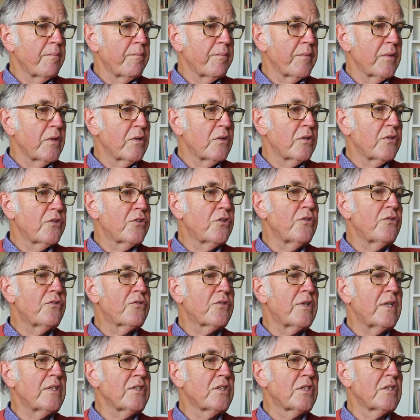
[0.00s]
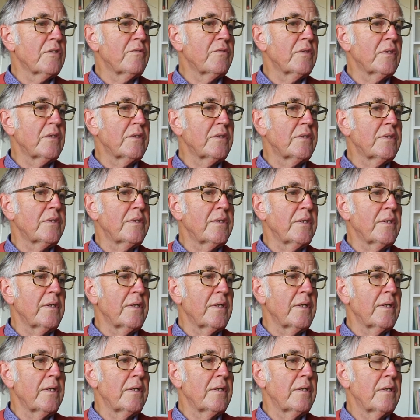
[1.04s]
There are two threats to validity
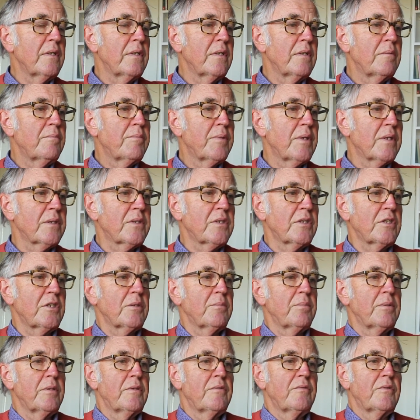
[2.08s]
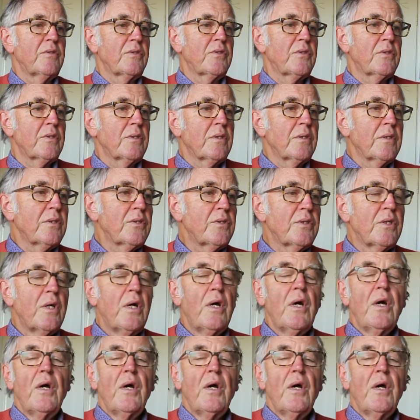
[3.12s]
in participative research.